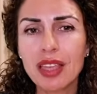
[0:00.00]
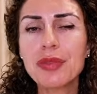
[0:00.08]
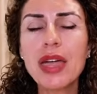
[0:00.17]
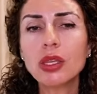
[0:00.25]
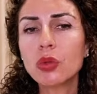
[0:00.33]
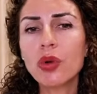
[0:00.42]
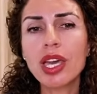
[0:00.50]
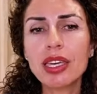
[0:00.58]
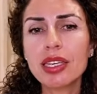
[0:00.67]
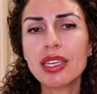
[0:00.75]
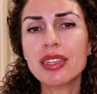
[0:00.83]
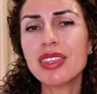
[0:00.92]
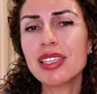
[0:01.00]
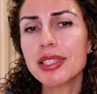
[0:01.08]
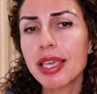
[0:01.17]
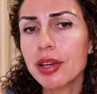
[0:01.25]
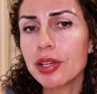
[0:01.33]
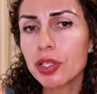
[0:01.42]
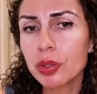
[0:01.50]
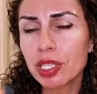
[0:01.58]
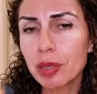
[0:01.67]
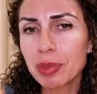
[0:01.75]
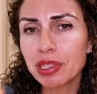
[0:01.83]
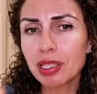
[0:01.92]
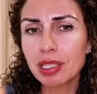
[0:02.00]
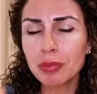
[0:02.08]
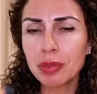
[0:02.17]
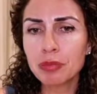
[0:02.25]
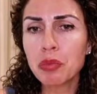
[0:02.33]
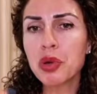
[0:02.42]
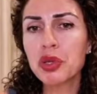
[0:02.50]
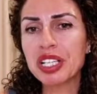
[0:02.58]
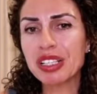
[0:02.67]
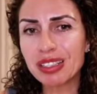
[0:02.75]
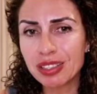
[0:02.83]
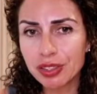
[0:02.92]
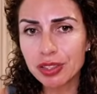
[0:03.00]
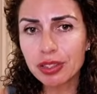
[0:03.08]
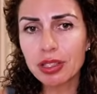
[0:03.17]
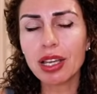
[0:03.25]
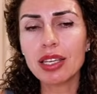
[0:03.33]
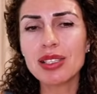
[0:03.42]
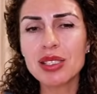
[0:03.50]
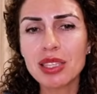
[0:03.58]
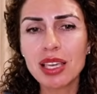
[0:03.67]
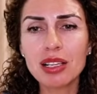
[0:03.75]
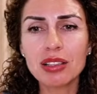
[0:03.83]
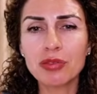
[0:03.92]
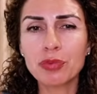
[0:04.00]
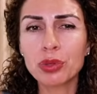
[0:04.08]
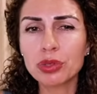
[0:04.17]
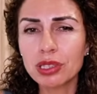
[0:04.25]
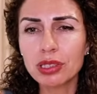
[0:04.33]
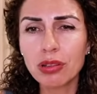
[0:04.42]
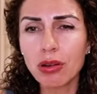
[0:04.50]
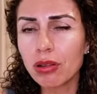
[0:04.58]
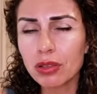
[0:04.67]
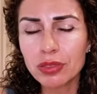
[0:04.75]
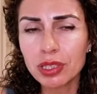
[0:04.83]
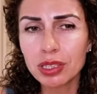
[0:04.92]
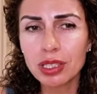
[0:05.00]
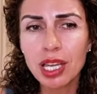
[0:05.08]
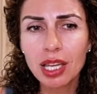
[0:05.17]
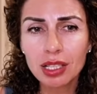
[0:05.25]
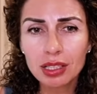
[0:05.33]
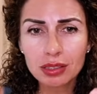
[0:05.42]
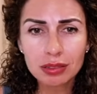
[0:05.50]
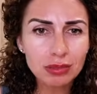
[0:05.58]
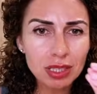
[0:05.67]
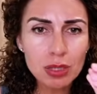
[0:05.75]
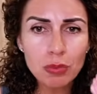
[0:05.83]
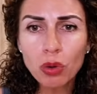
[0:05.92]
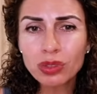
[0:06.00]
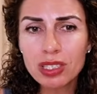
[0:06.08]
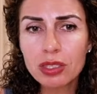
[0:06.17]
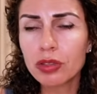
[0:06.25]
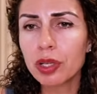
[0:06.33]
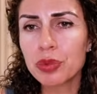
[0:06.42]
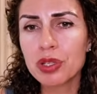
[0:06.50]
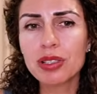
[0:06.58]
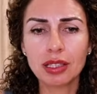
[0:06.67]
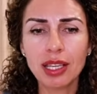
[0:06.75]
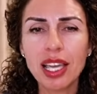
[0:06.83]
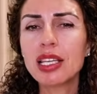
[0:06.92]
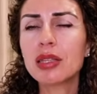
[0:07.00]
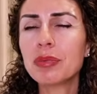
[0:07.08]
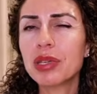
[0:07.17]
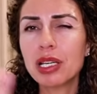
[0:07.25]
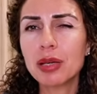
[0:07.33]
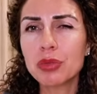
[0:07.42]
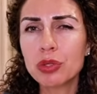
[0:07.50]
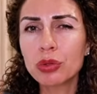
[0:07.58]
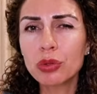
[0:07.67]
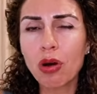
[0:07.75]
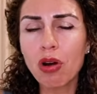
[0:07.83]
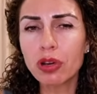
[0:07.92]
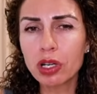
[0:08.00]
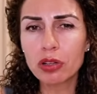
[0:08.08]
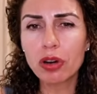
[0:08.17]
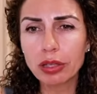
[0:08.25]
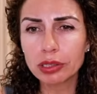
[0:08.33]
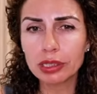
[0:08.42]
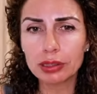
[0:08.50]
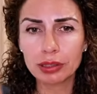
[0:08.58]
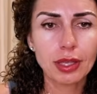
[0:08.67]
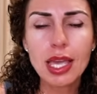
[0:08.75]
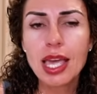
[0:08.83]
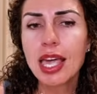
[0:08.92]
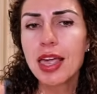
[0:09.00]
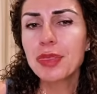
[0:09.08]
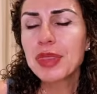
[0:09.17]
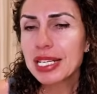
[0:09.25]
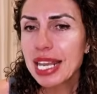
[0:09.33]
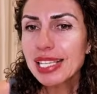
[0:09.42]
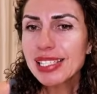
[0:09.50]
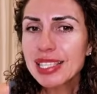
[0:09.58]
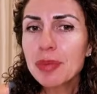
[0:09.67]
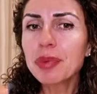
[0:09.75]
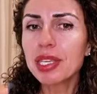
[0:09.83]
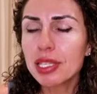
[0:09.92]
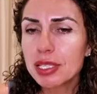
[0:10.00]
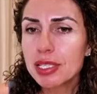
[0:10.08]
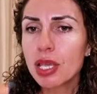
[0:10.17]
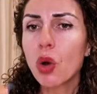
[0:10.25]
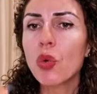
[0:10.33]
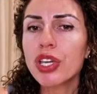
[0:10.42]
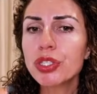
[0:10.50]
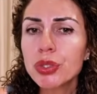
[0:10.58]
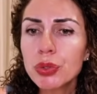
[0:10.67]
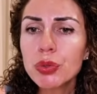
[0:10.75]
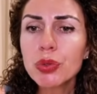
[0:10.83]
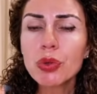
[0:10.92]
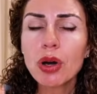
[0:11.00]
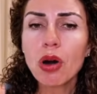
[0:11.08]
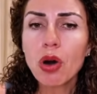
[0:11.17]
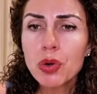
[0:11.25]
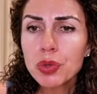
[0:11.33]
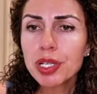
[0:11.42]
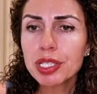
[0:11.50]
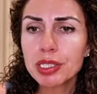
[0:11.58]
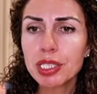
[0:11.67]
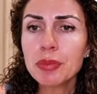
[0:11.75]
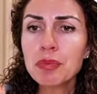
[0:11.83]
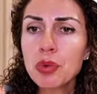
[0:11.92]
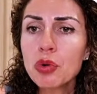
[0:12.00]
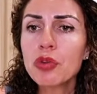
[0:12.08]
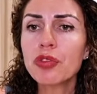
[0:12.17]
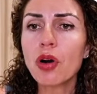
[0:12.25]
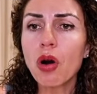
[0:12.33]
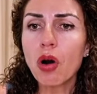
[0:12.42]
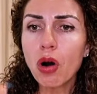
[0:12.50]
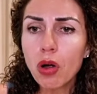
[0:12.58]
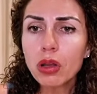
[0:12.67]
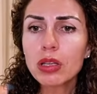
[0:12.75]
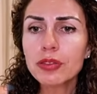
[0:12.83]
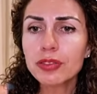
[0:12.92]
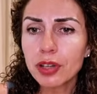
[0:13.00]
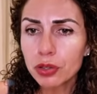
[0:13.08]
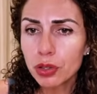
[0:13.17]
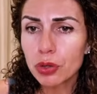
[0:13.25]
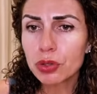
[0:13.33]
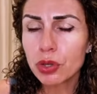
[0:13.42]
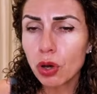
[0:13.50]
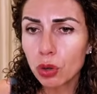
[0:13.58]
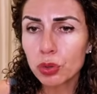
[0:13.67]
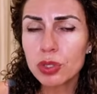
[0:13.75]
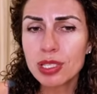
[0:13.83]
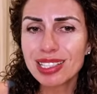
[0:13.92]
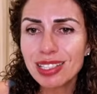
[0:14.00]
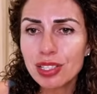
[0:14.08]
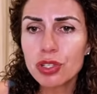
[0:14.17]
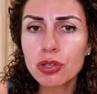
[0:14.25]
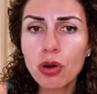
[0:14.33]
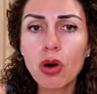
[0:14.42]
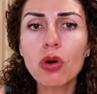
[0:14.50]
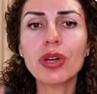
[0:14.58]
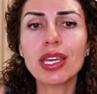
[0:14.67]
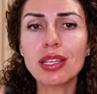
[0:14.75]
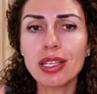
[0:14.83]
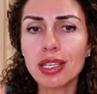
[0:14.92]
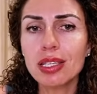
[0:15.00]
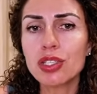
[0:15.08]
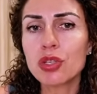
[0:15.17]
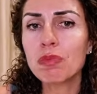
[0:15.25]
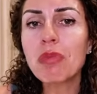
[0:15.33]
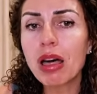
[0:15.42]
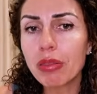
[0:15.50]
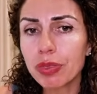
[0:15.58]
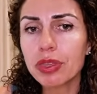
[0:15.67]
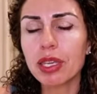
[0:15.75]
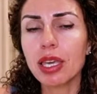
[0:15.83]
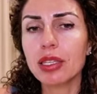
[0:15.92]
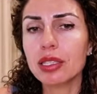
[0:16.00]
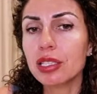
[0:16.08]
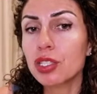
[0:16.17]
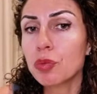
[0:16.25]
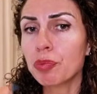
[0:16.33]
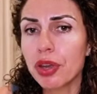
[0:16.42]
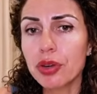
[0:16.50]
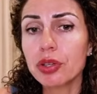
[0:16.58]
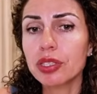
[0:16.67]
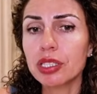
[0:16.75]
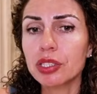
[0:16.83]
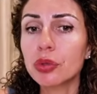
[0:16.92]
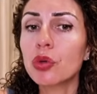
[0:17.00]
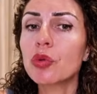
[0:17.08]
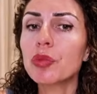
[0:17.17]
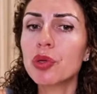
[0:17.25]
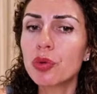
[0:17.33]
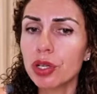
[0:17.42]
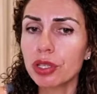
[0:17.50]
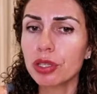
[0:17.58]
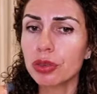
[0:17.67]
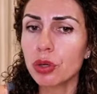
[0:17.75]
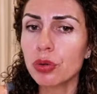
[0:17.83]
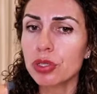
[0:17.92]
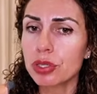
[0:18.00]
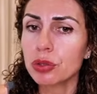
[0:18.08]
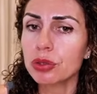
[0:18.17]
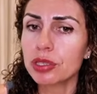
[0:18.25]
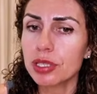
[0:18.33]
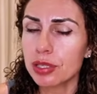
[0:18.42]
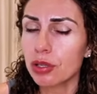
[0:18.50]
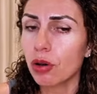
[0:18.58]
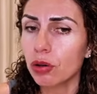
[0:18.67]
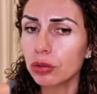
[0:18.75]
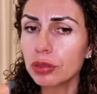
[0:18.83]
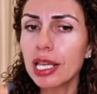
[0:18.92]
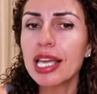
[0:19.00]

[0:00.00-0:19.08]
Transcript: That way, in this area, you keep it a little bit more clear instead of putting all of the small descriptions and it becomes too overcrowded. The next step is when you already move all of your goals, each goal in each month and each period that you will be working towards this goal,